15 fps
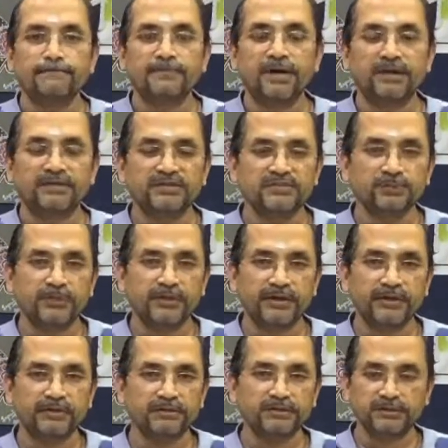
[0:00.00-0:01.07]
At this
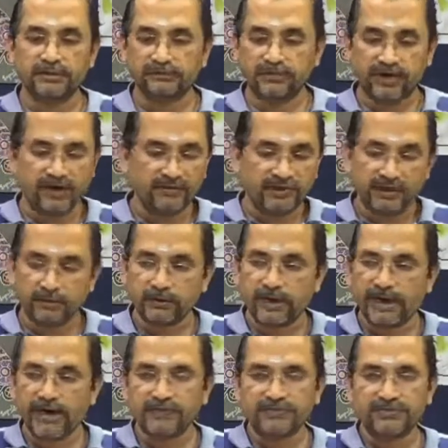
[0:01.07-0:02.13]
point, if you have any
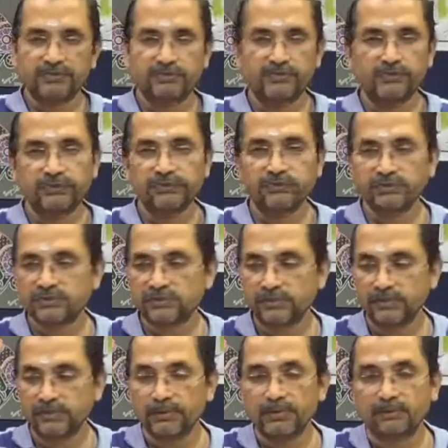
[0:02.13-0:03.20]
cracks, you use a
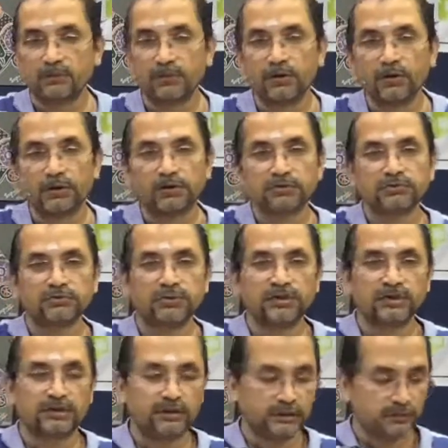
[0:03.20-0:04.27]
little bit of water to
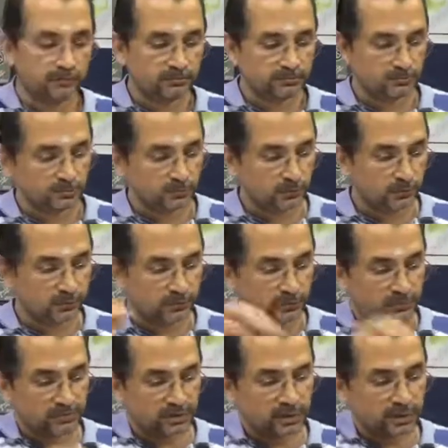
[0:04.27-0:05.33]
smoothen
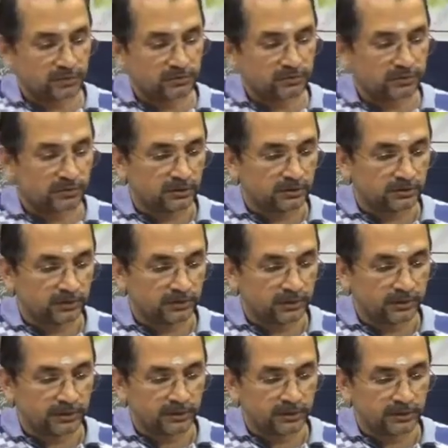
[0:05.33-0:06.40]
those out,
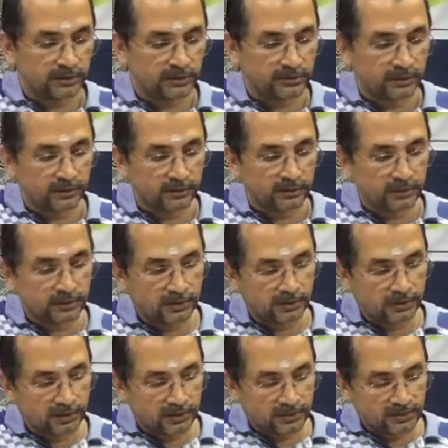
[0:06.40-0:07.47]
and then
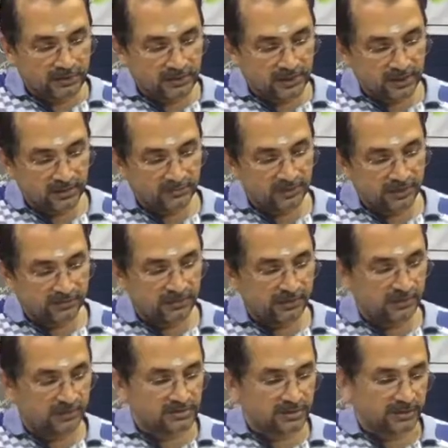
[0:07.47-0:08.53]
see if
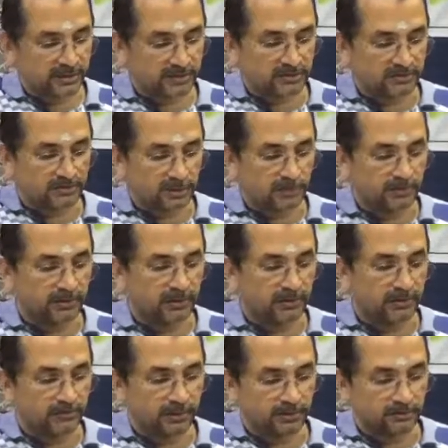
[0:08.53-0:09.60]
everything is attached
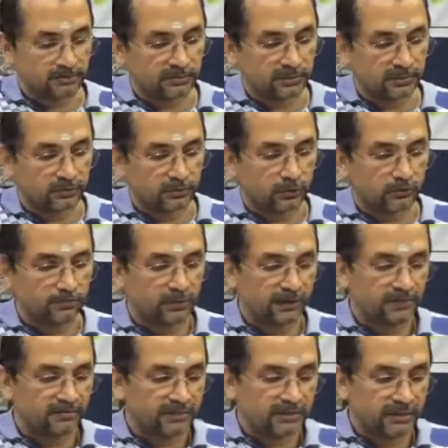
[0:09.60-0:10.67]
properly. But don't
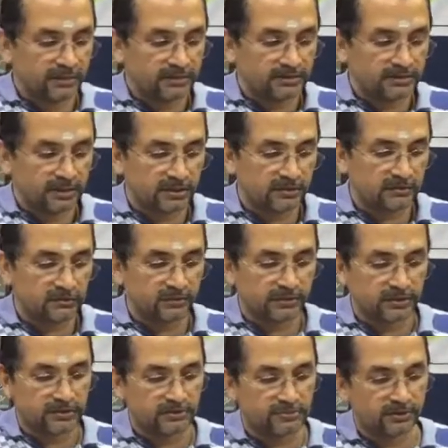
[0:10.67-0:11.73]
play with the Ganesha too
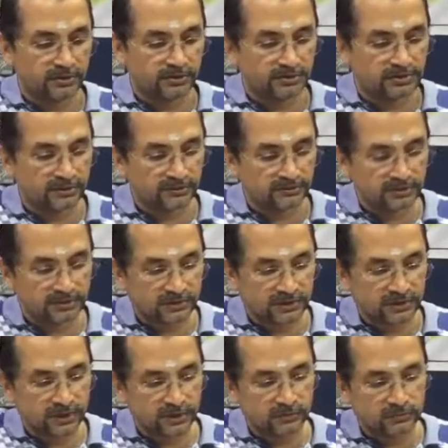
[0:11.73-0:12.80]
much because it will
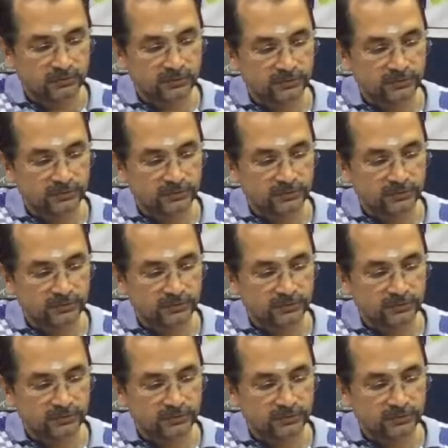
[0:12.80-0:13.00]
dry out.